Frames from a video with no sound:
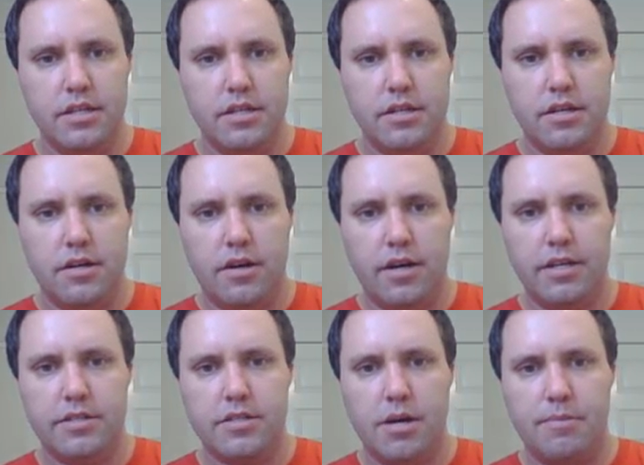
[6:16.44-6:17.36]

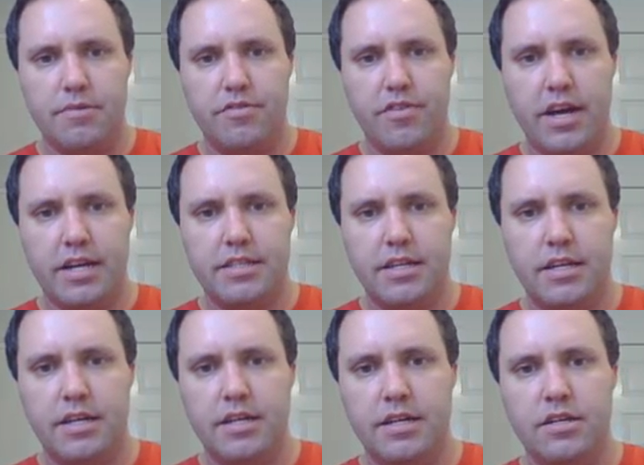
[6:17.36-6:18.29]
highest common
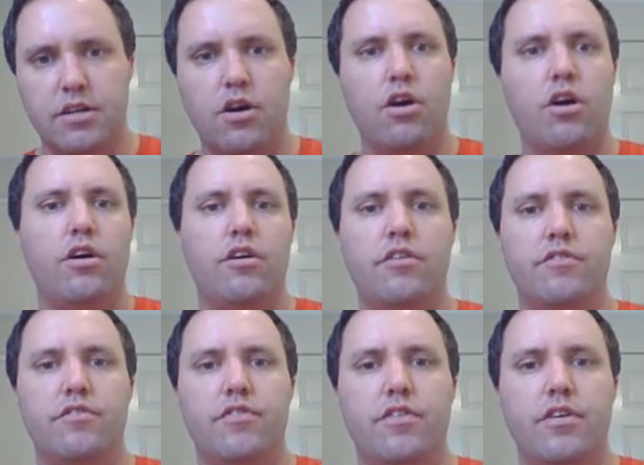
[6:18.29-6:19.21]
factor
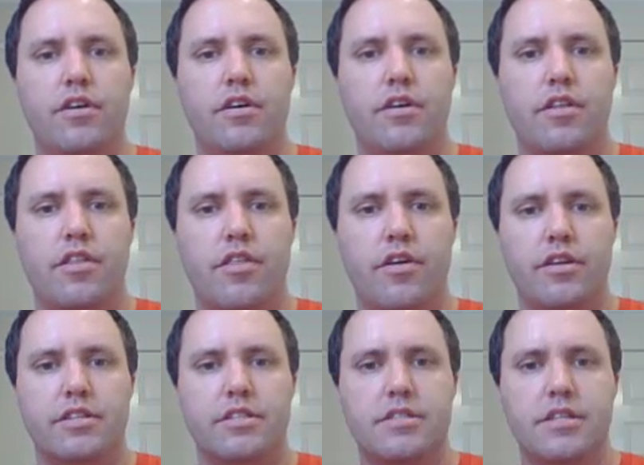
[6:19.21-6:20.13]
of
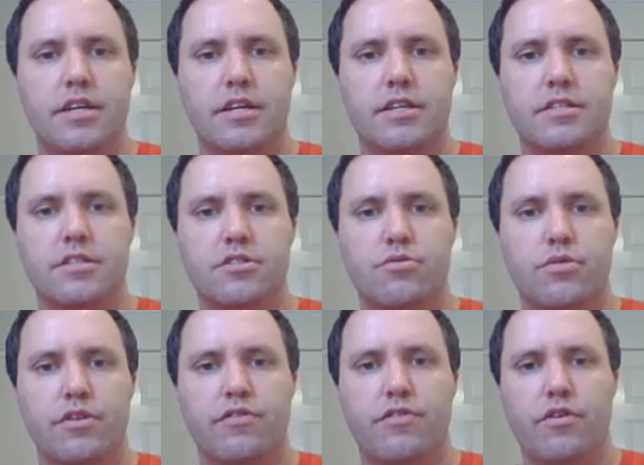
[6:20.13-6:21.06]
36 and
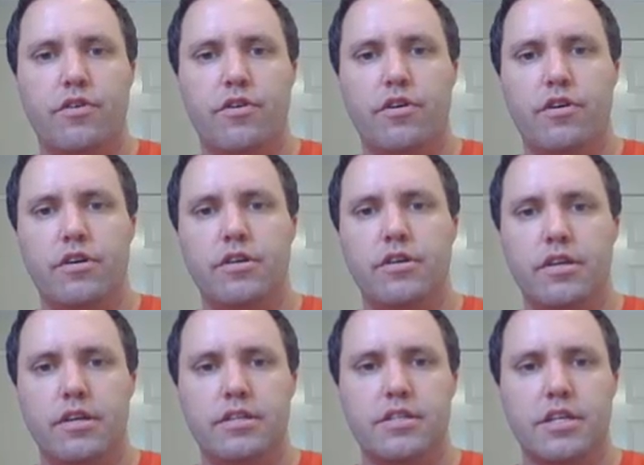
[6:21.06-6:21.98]
24
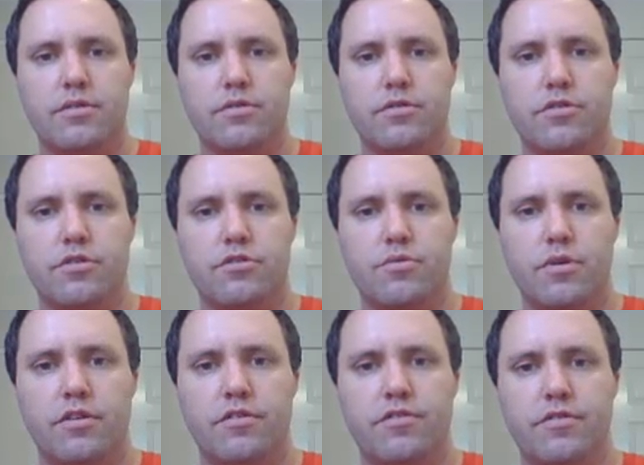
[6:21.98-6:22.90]
is equal to
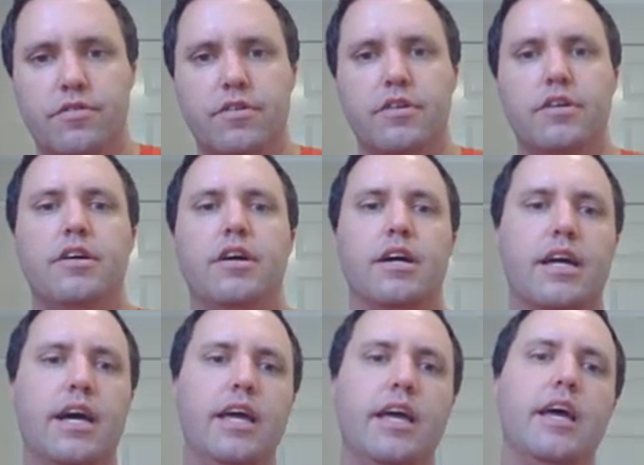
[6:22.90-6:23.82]
12.
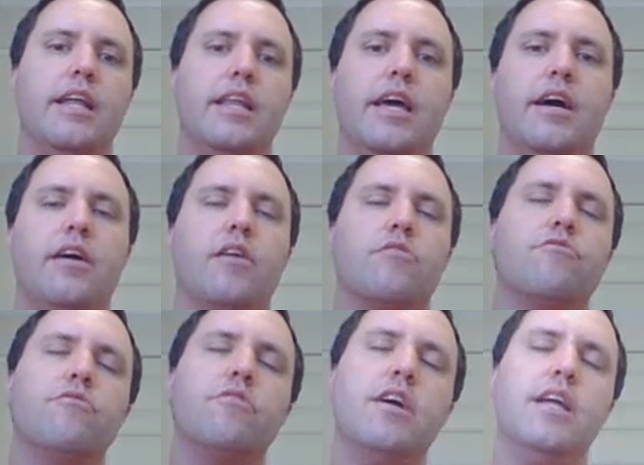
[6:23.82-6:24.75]
Okay, now I'd
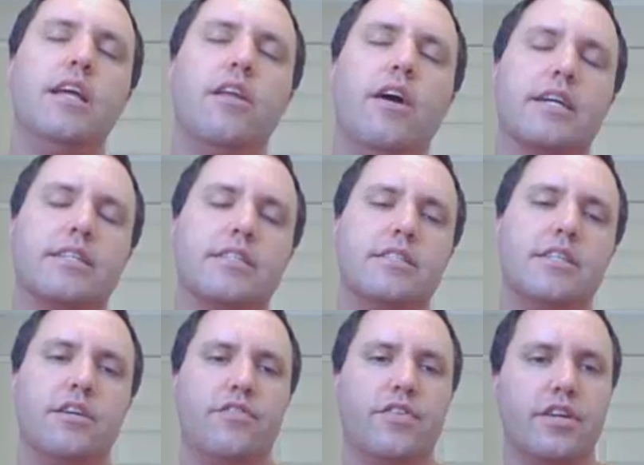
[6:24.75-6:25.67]
really like to
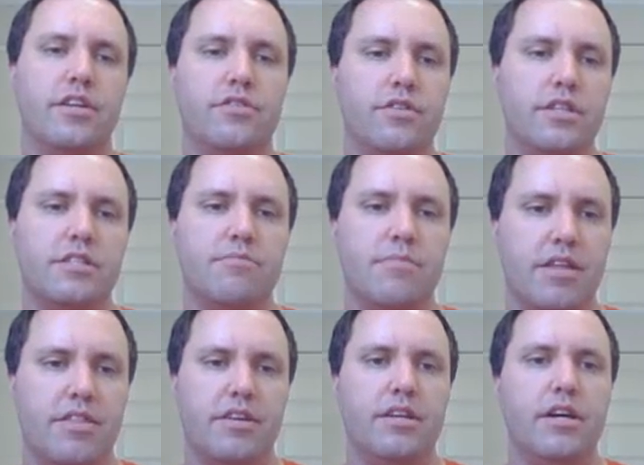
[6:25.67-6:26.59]
see, if you're going to do this
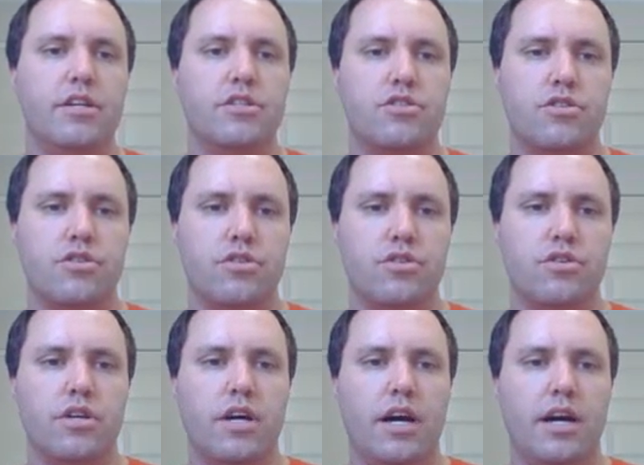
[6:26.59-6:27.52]
method,
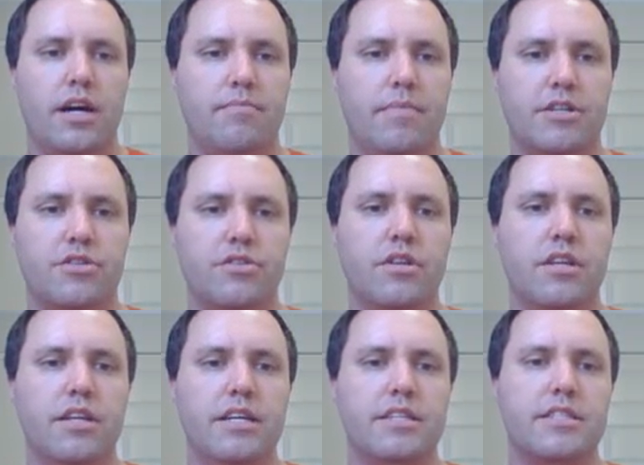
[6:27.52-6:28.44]
to make sure you
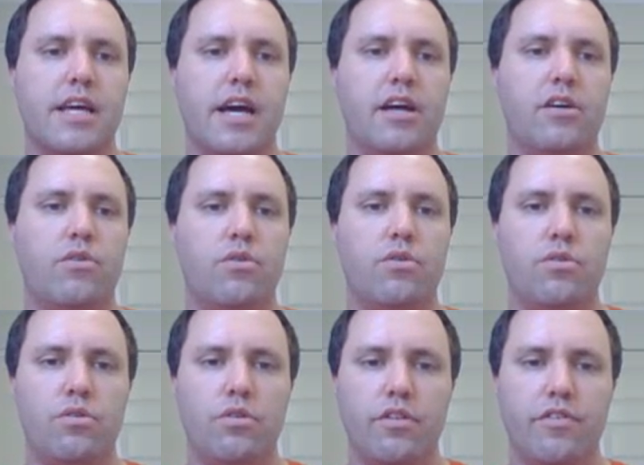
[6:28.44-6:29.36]
list out
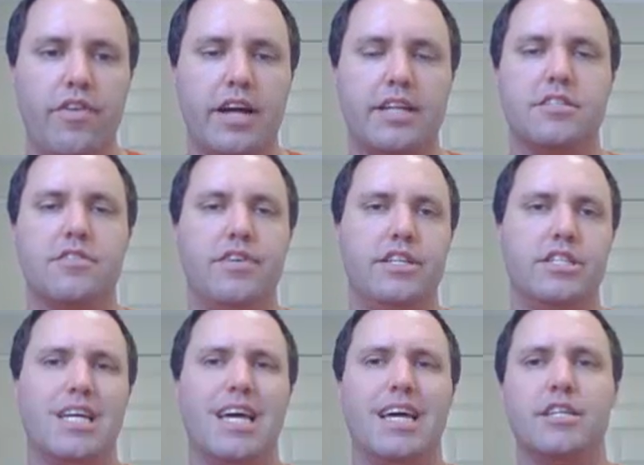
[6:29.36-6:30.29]
all the factors of
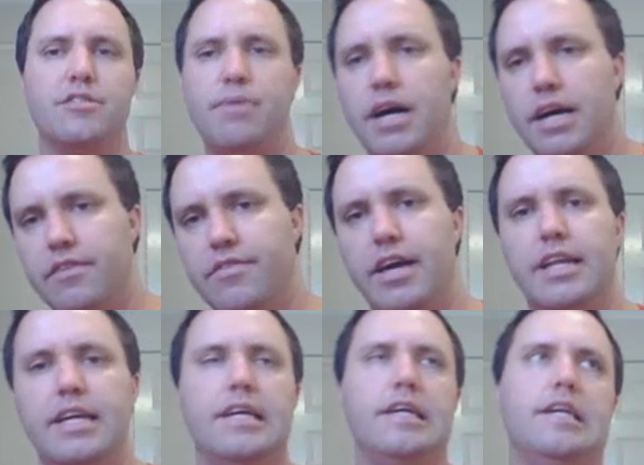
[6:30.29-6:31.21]
each, okay, because part of
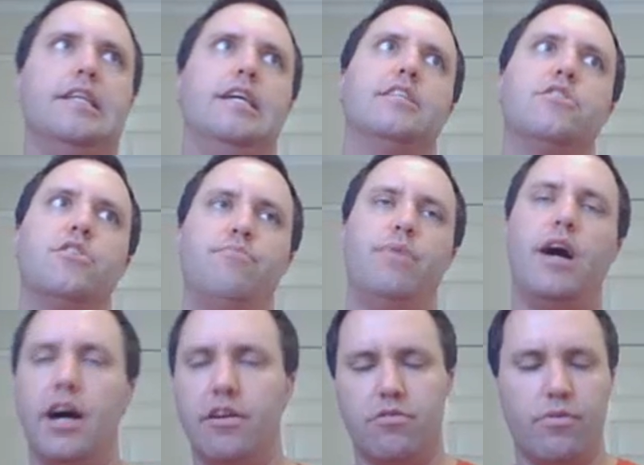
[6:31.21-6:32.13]
that's sort of
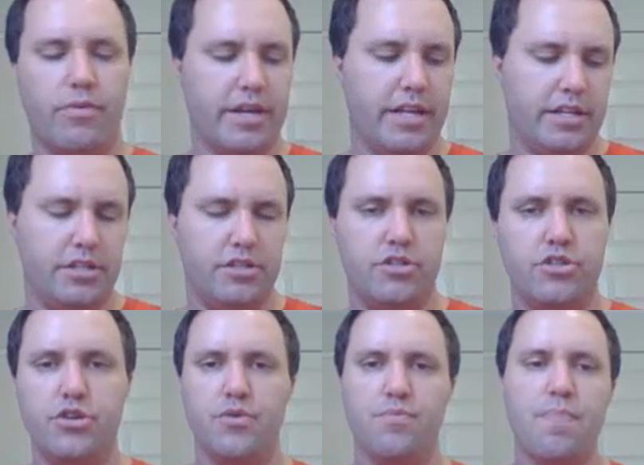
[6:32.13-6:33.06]
part of what we're getting you to
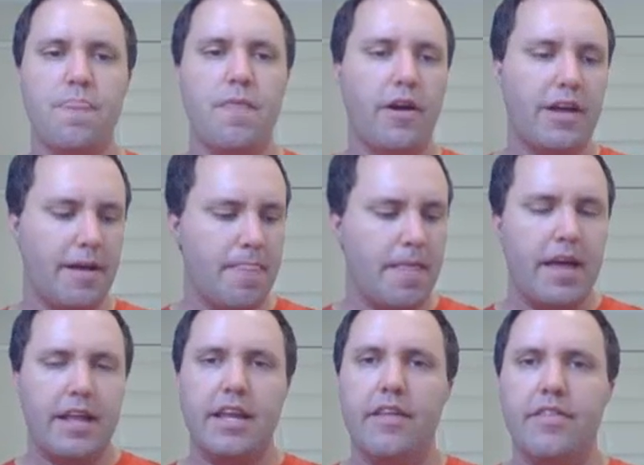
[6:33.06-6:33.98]
do. Okay,
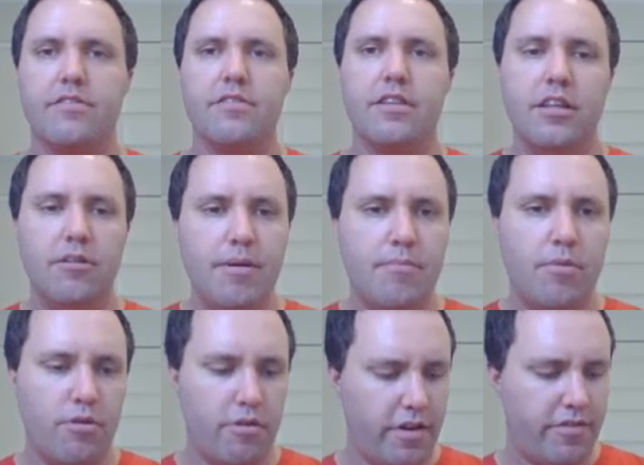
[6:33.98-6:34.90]
now there's a little bit
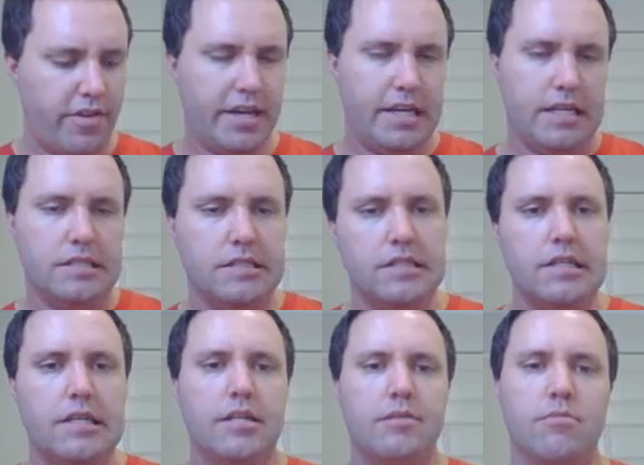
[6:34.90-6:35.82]
more of a
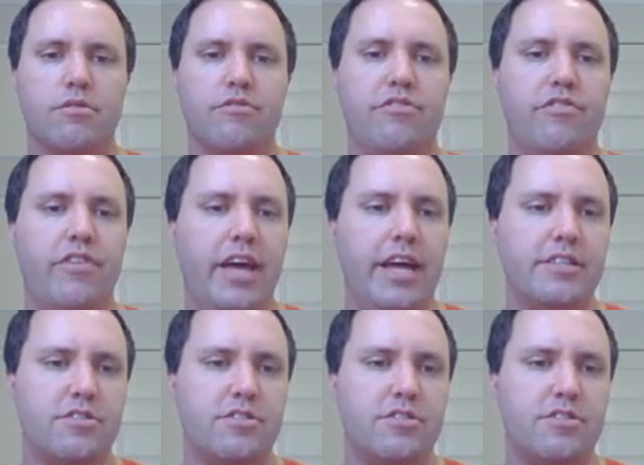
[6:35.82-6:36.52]
more advanced